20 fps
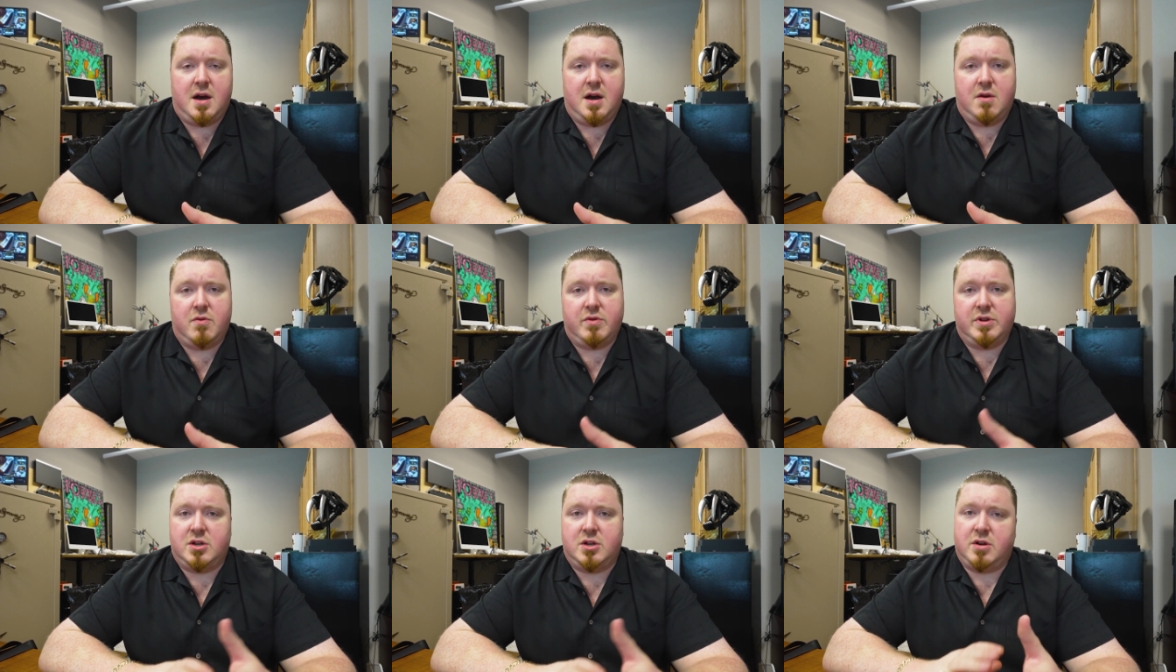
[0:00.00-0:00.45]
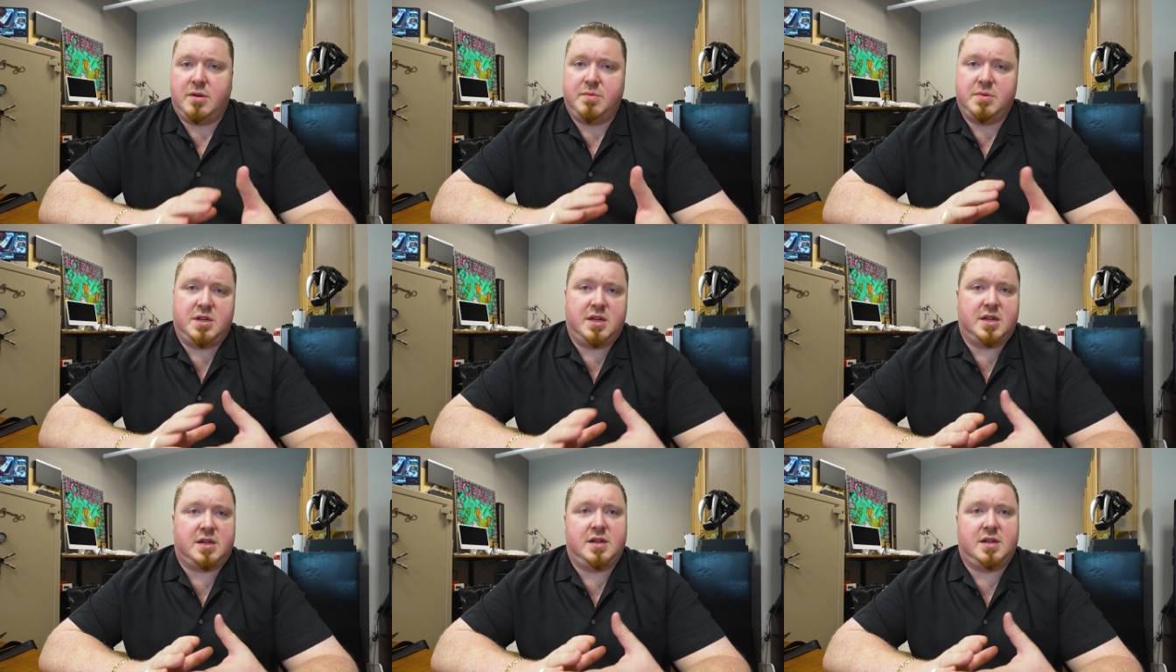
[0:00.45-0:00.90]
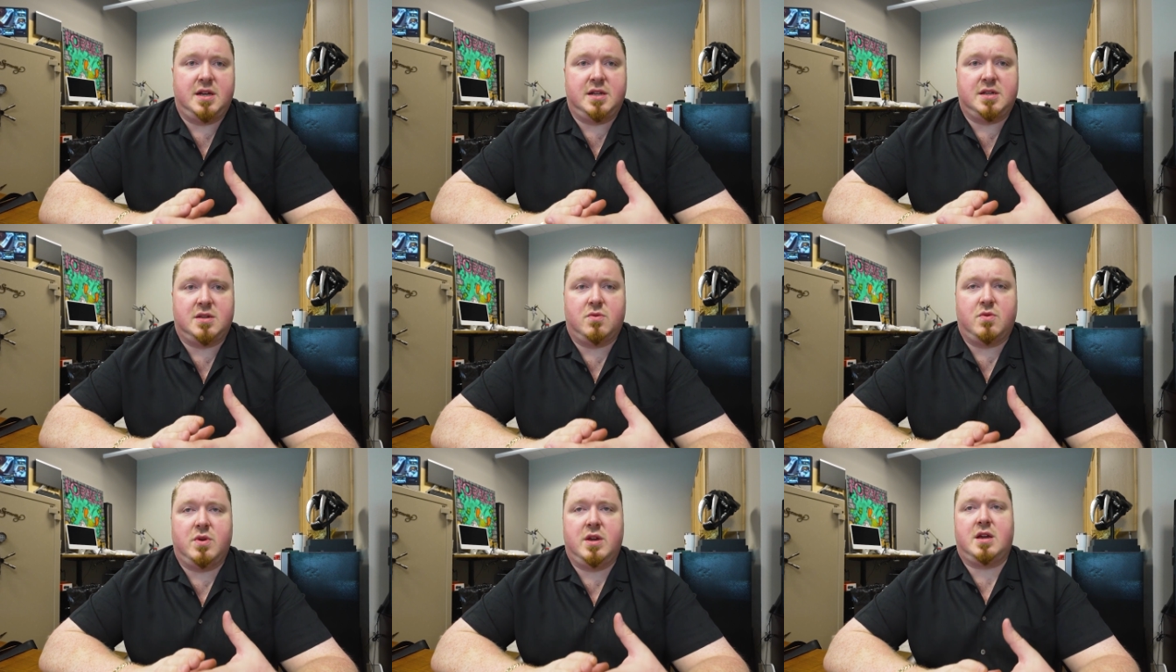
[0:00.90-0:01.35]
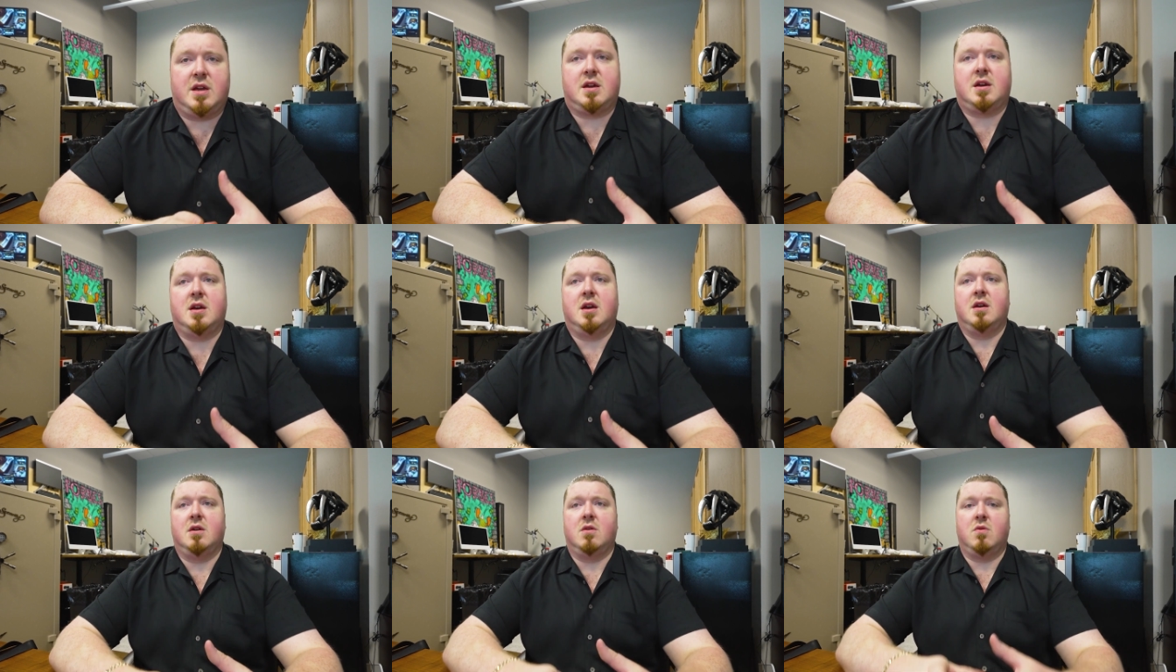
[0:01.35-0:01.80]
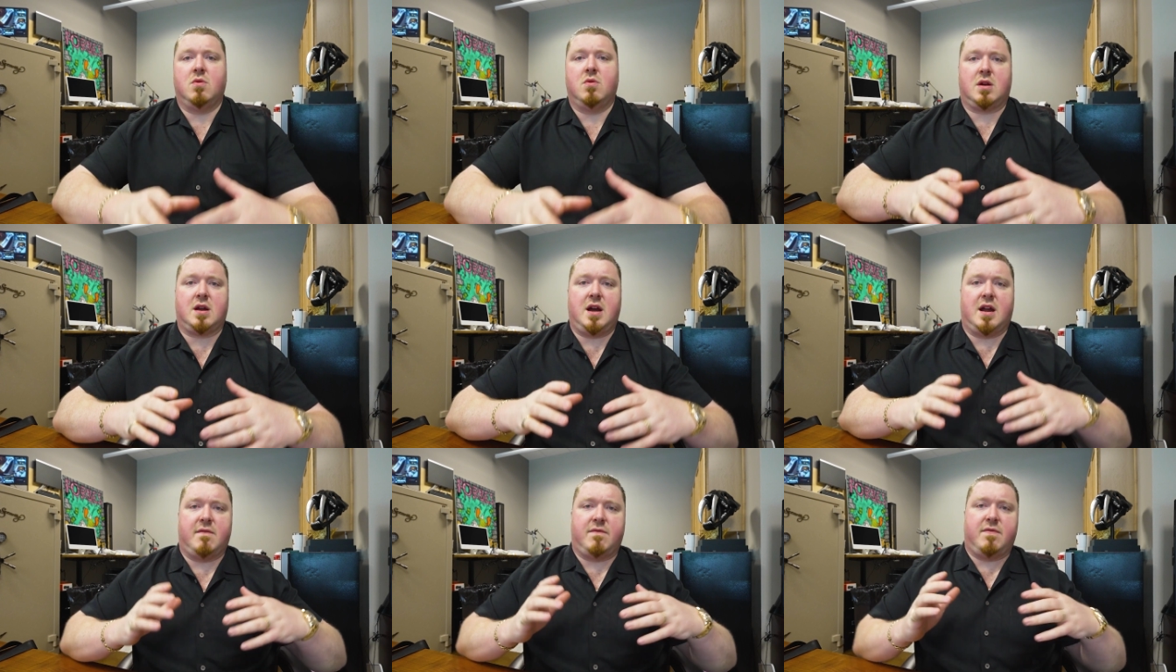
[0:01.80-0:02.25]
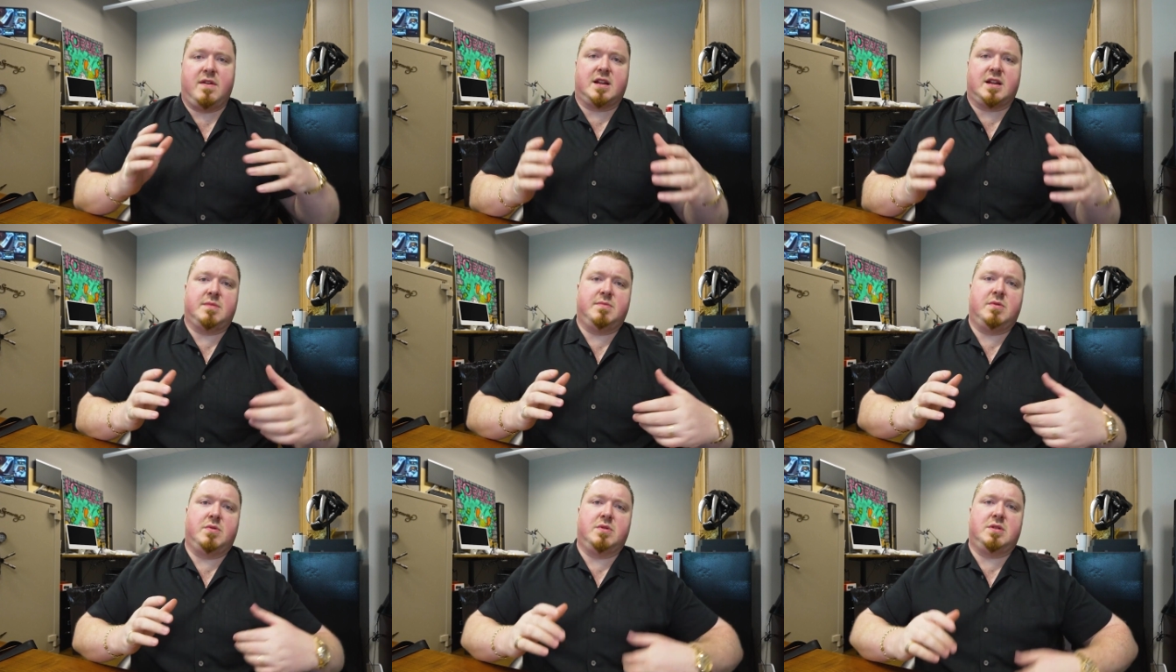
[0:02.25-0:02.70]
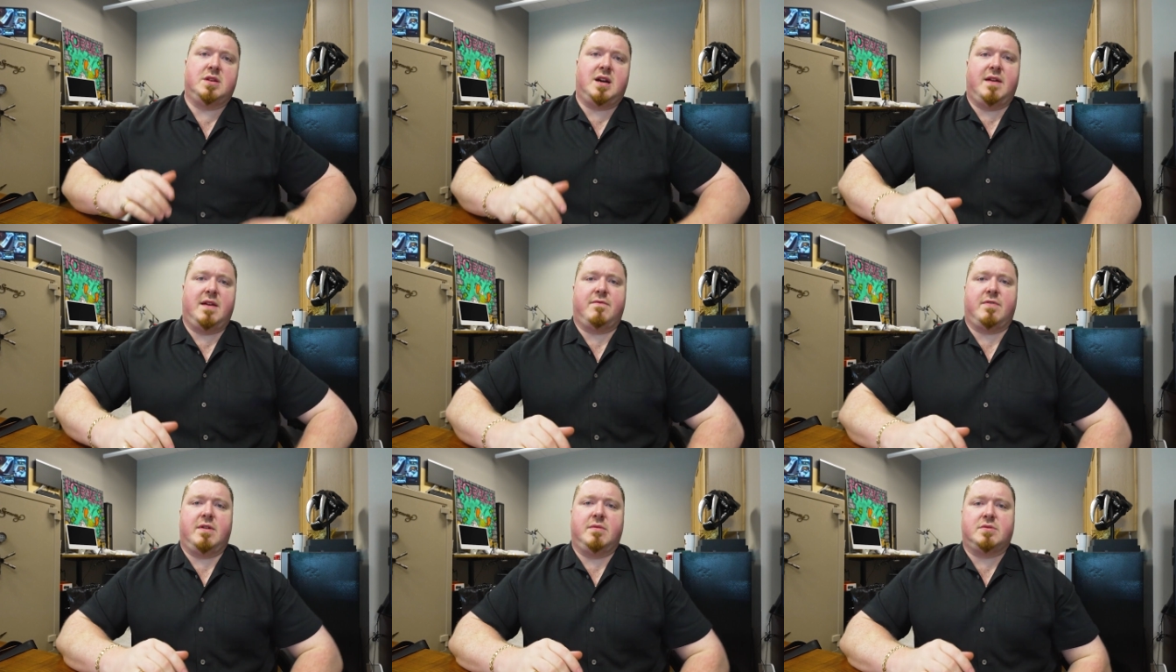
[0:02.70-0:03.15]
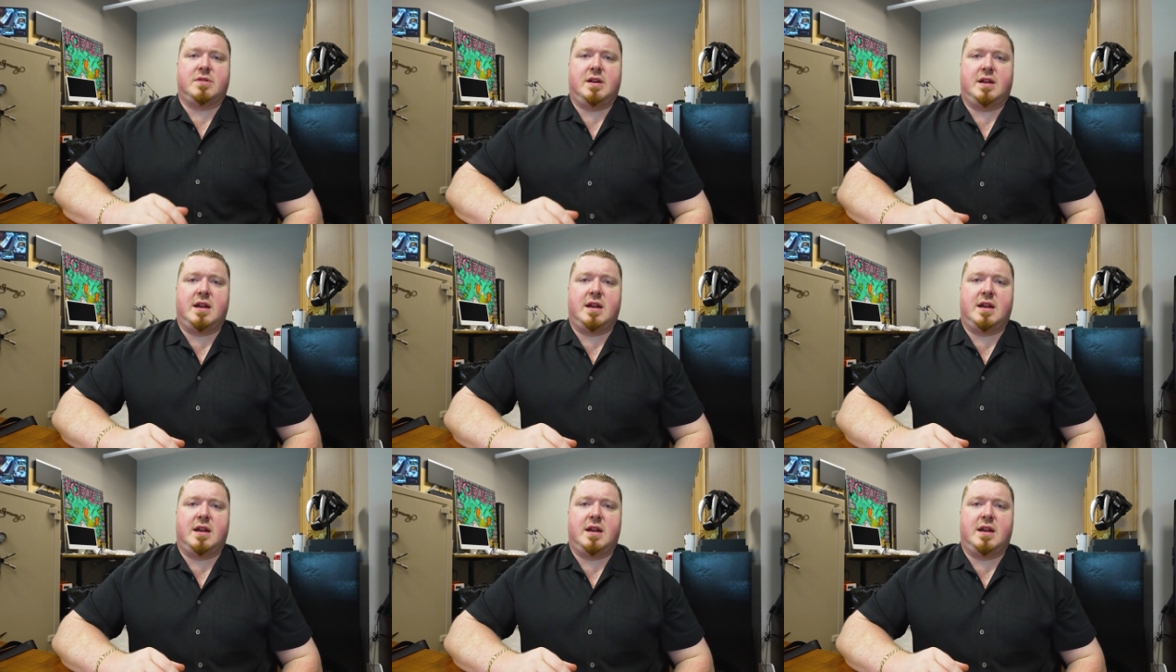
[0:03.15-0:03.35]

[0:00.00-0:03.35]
We stream 6 days a week. We're kind of flexible with time frames right